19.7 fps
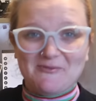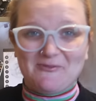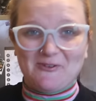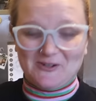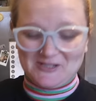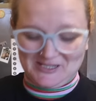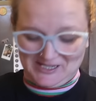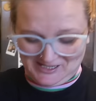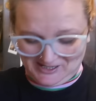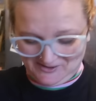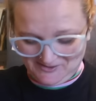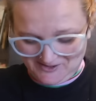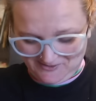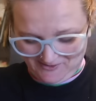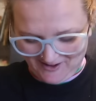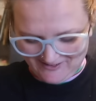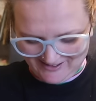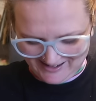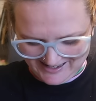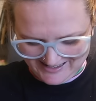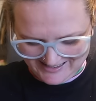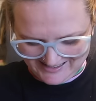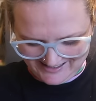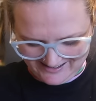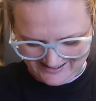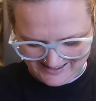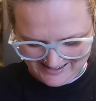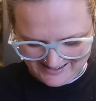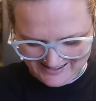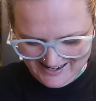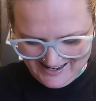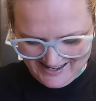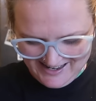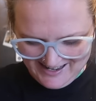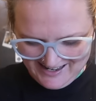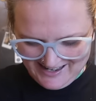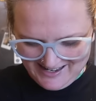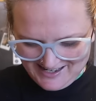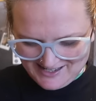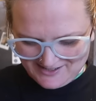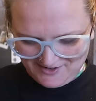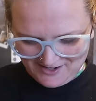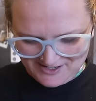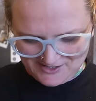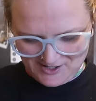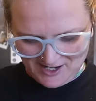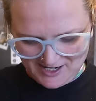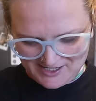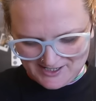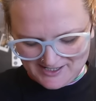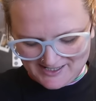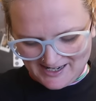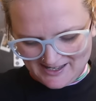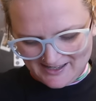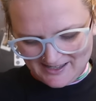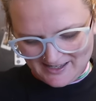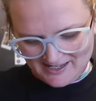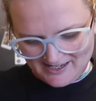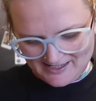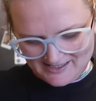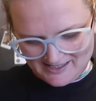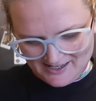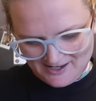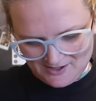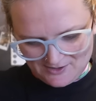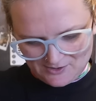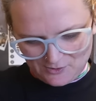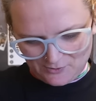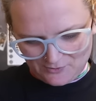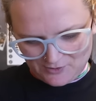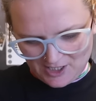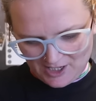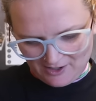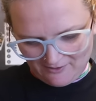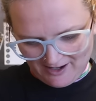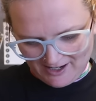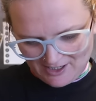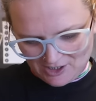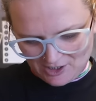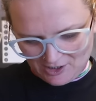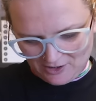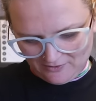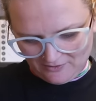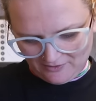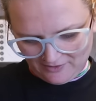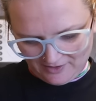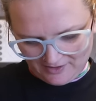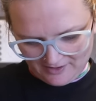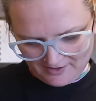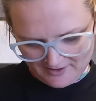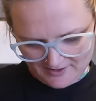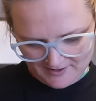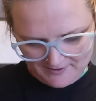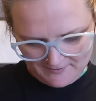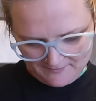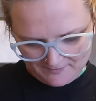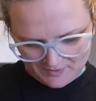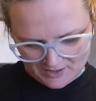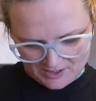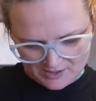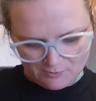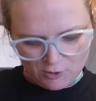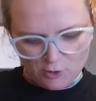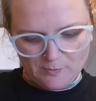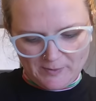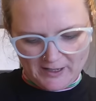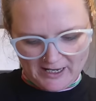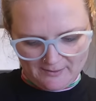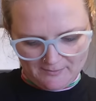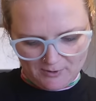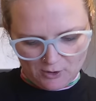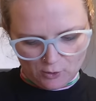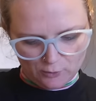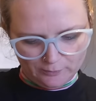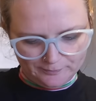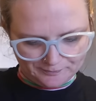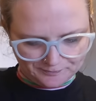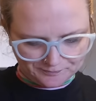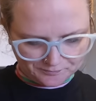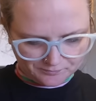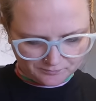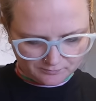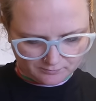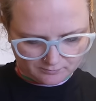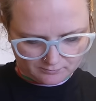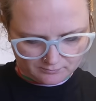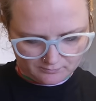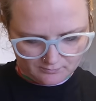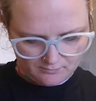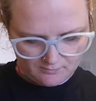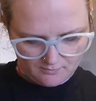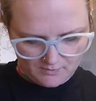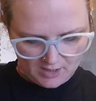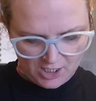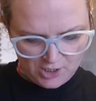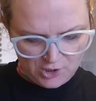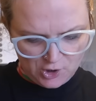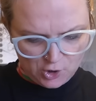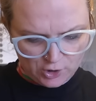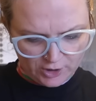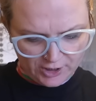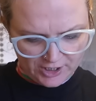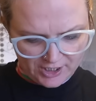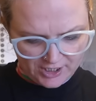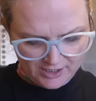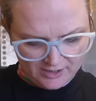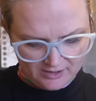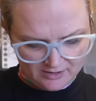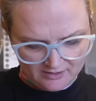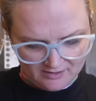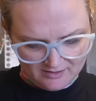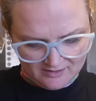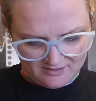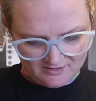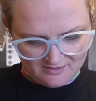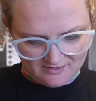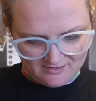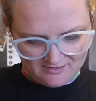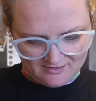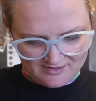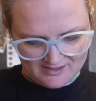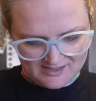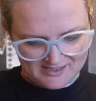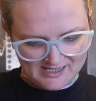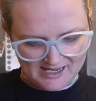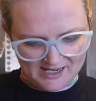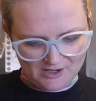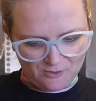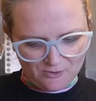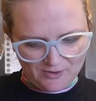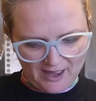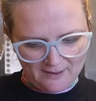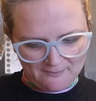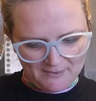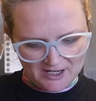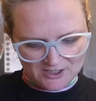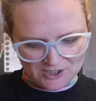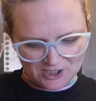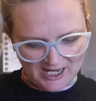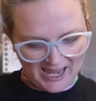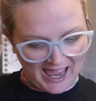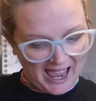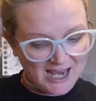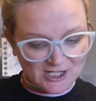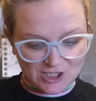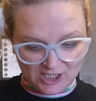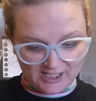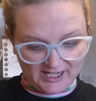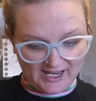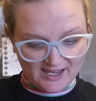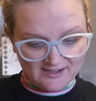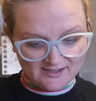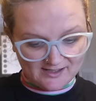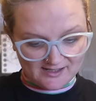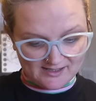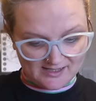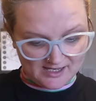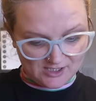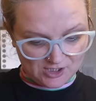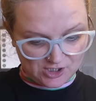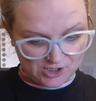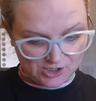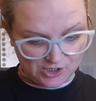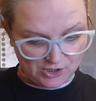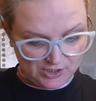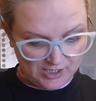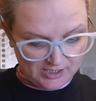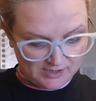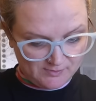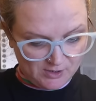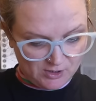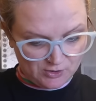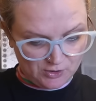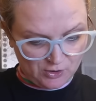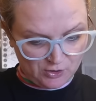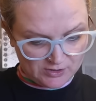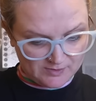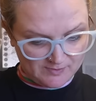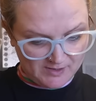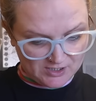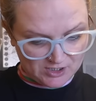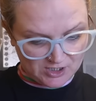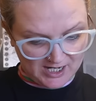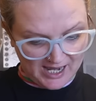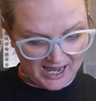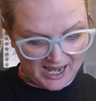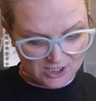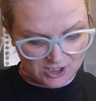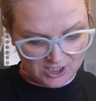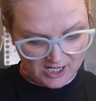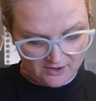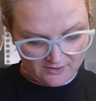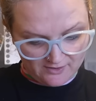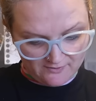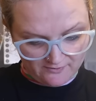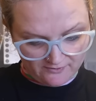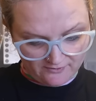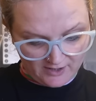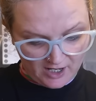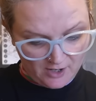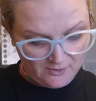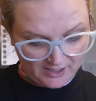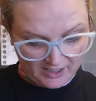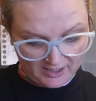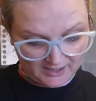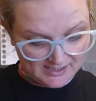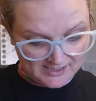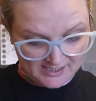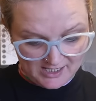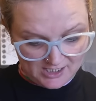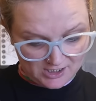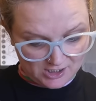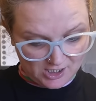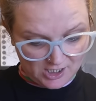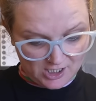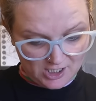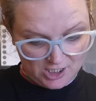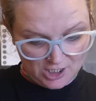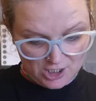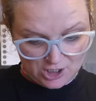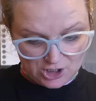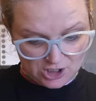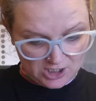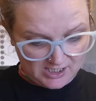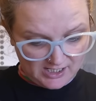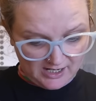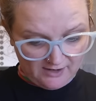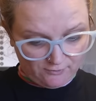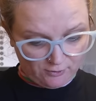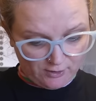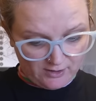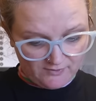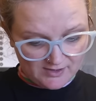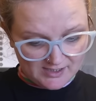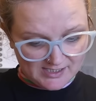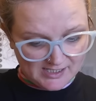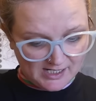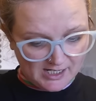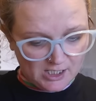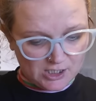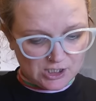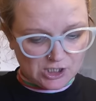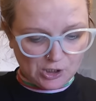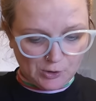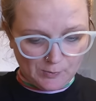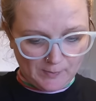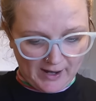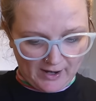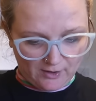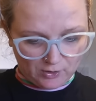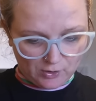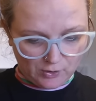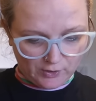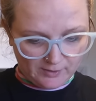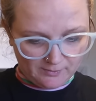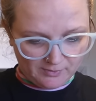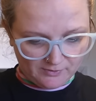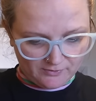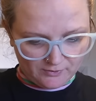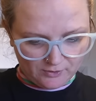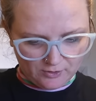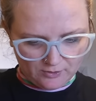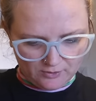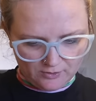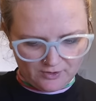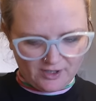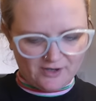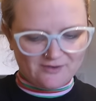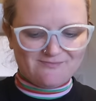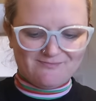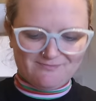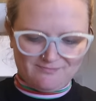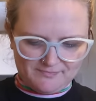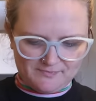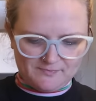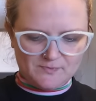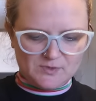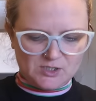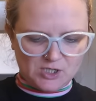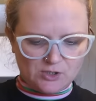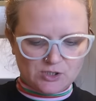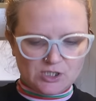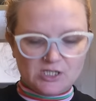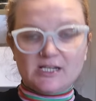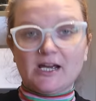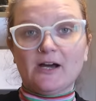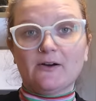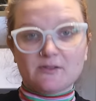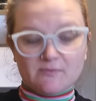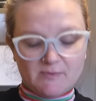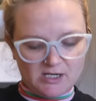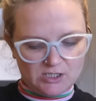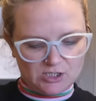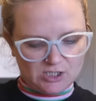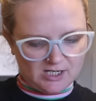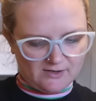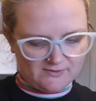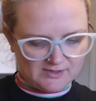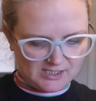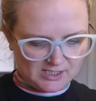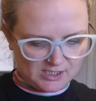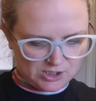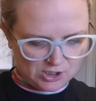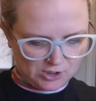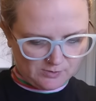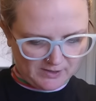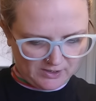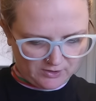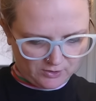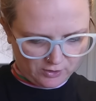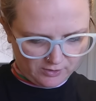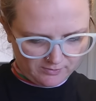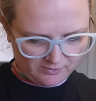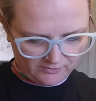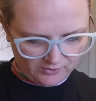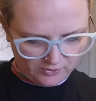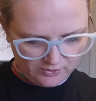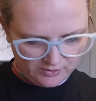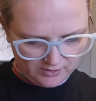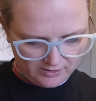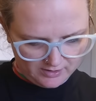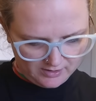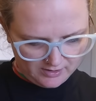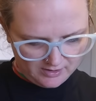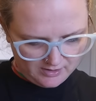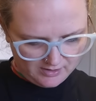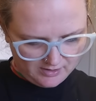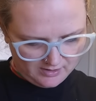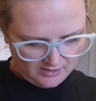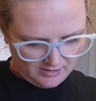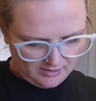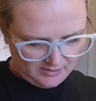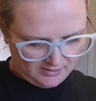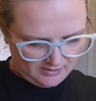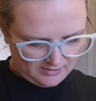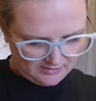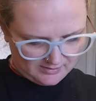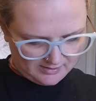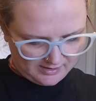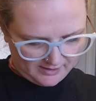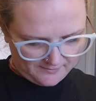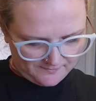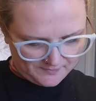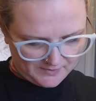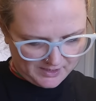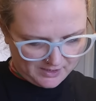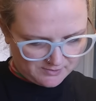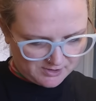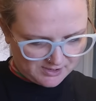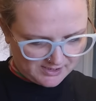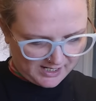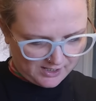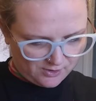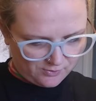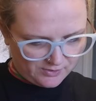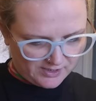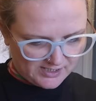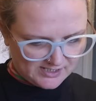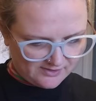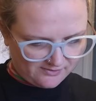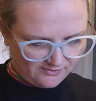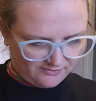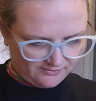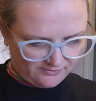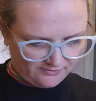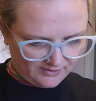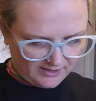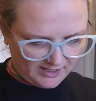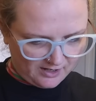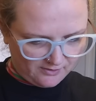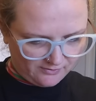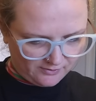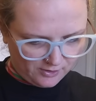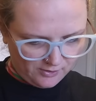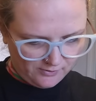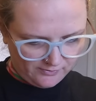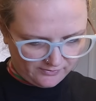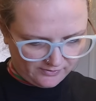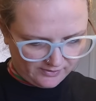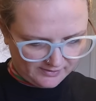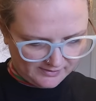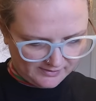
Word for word: before, so she was very excited. It's very strange, isn't it, that these sort of generation of small people are not gonna see all that much cash, I guess, because there's just as not as much cash out in flow. And like I said, she'd never even seen a two pound coin before. Although, so she tells me she'd never seen a two pound coin before. So yeah, now I'm just getting all this fluff off.